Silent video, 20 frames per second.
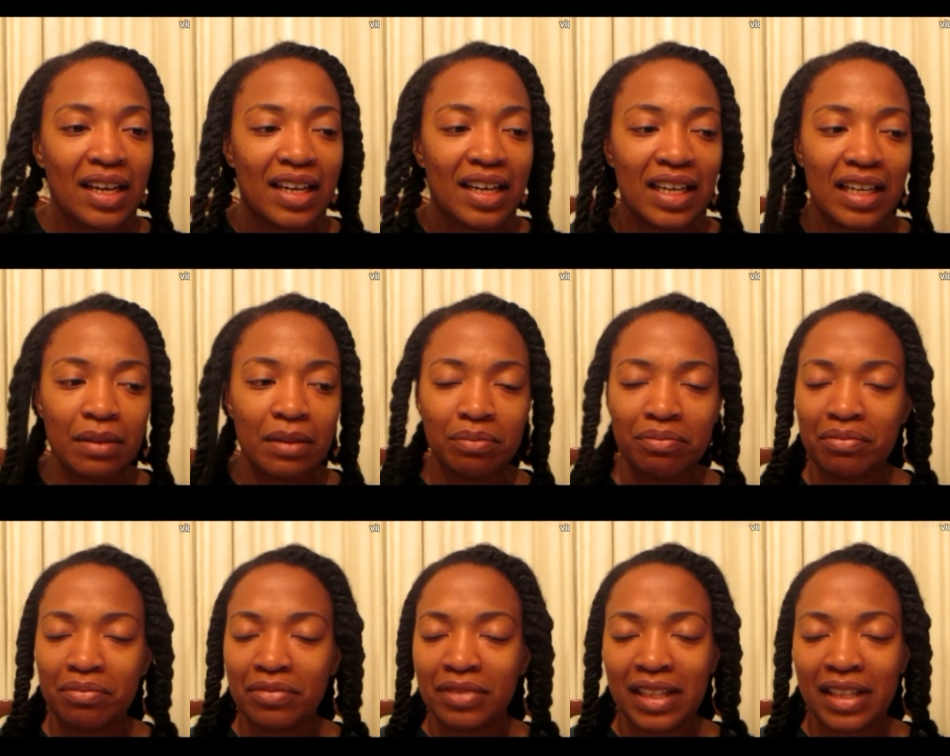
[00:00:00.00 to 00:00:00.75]

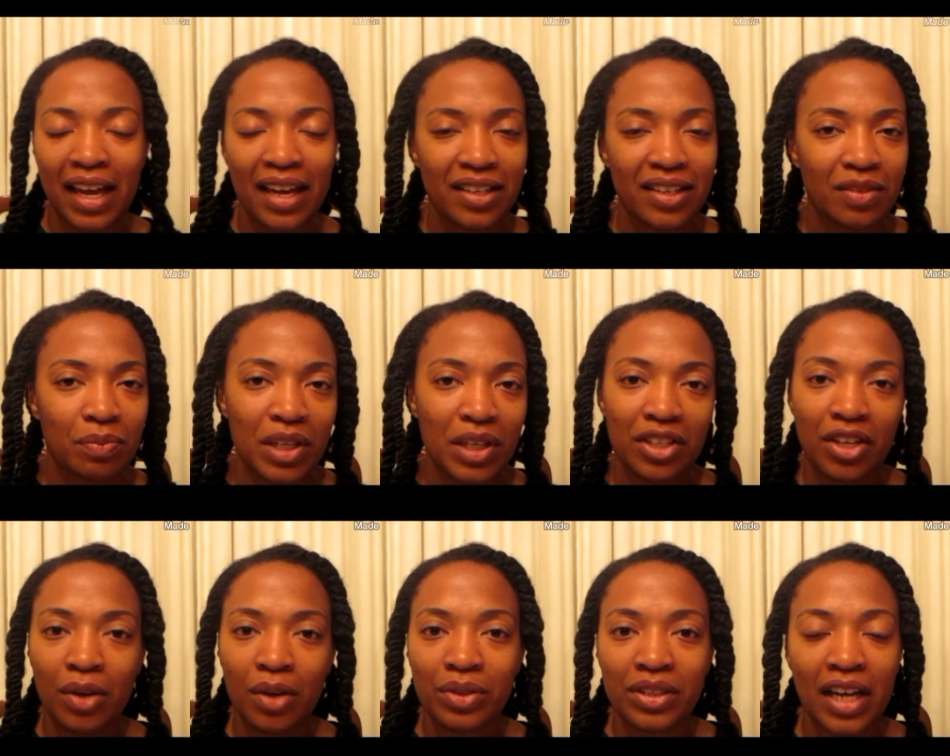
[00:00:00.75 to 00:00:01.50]
It takes me
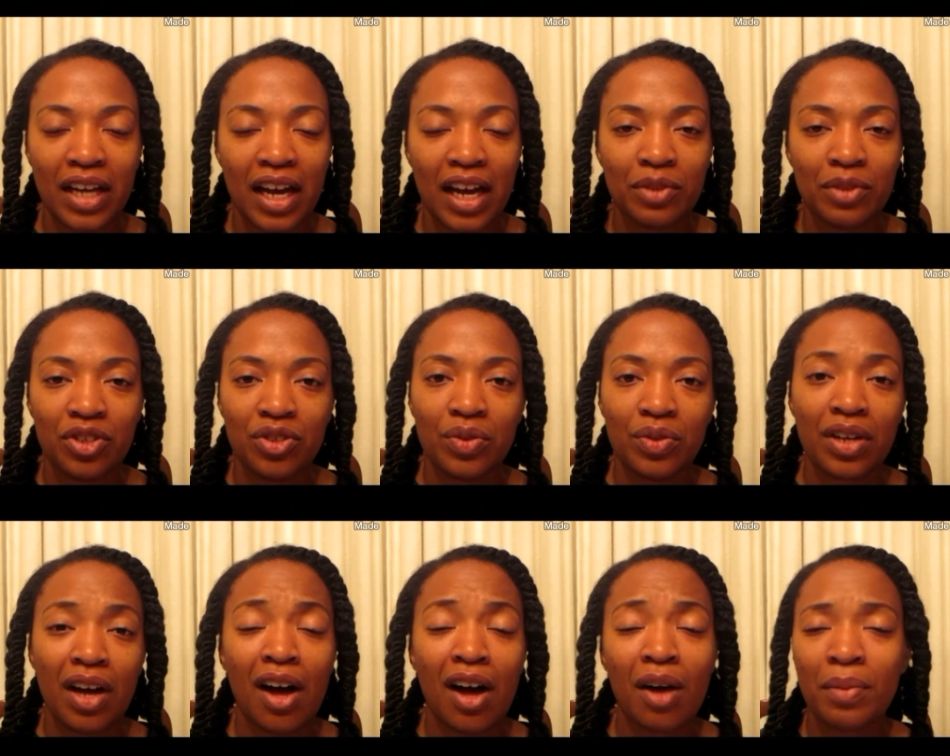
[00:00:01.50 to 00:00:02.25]
no time to do
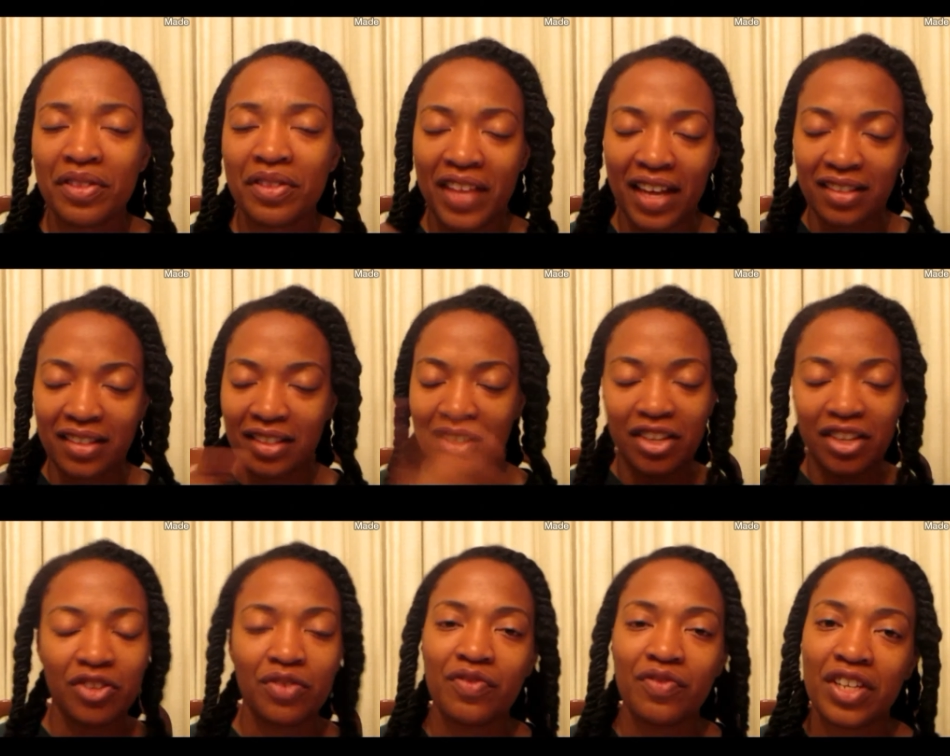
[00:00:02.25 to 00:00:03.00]
it all, but that's
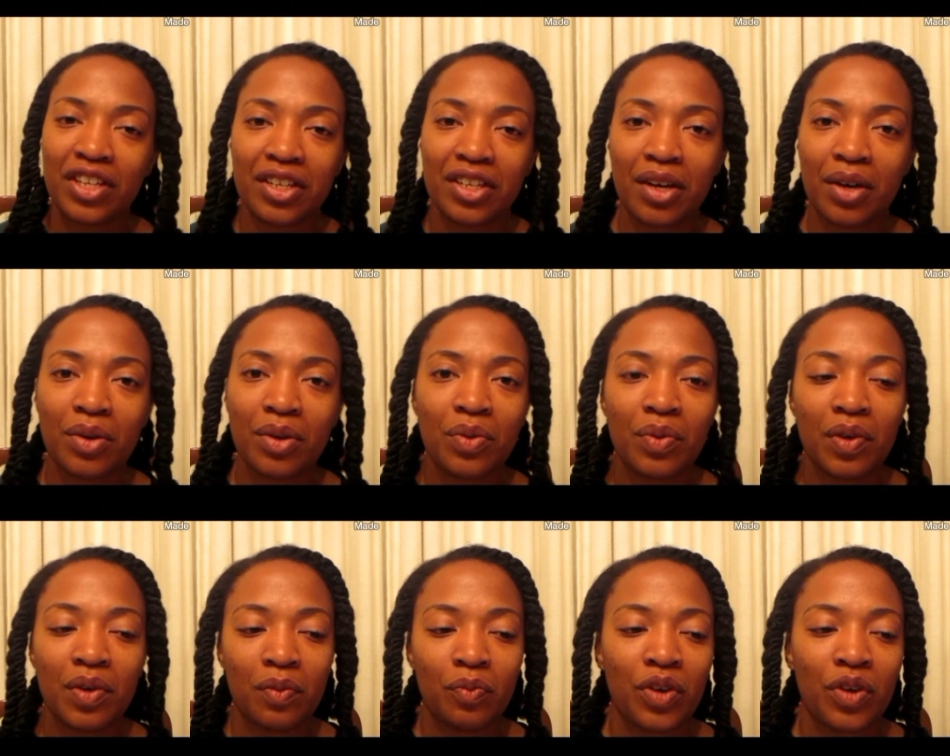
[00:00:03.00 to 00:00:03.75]
another video
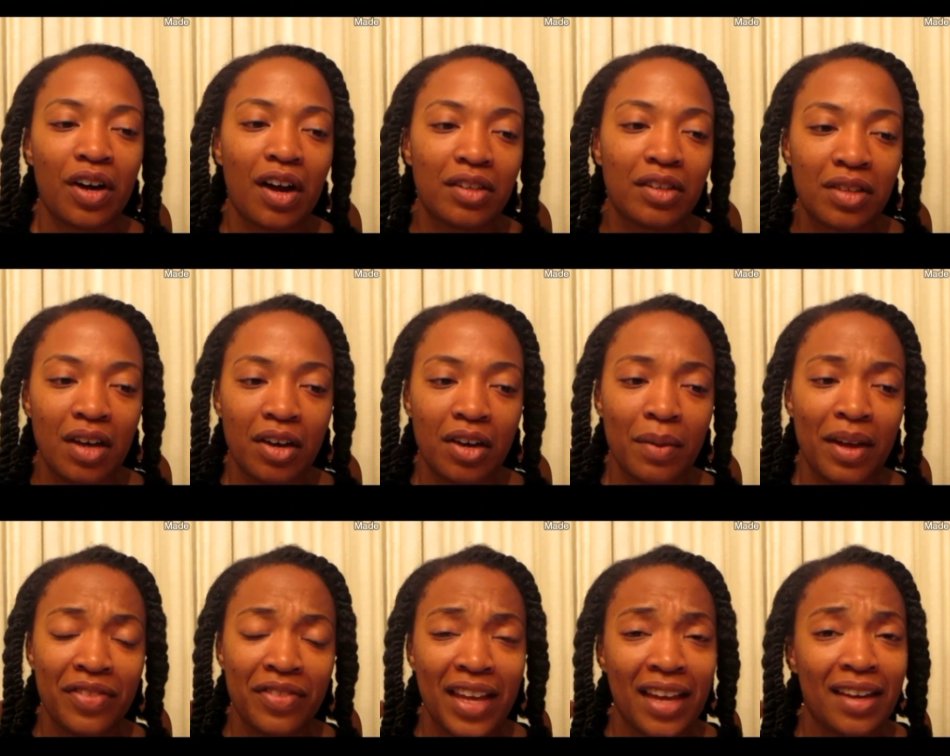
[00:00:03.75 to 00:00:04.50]
where I'll talk
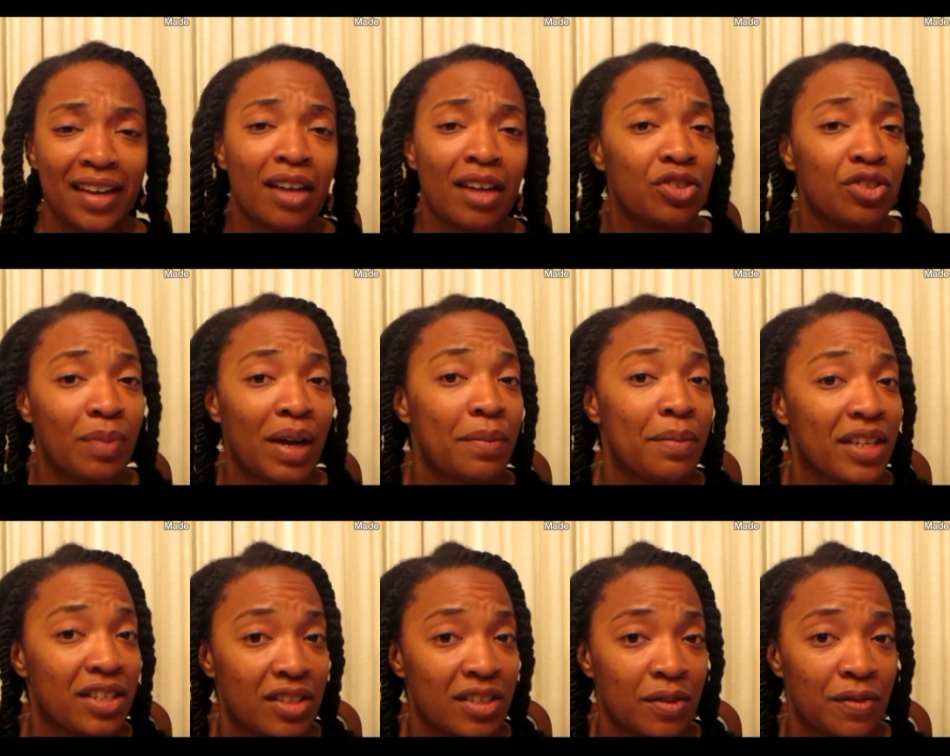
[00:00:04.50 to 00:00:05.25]
about that, and I'll do my
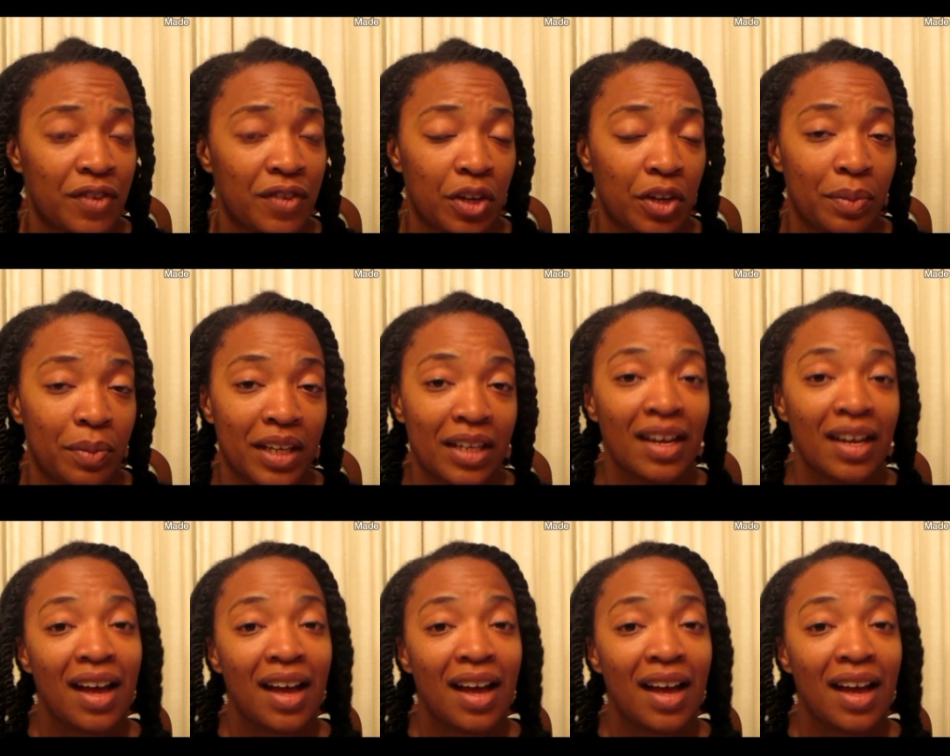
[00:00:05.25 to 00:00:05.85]
best to film it.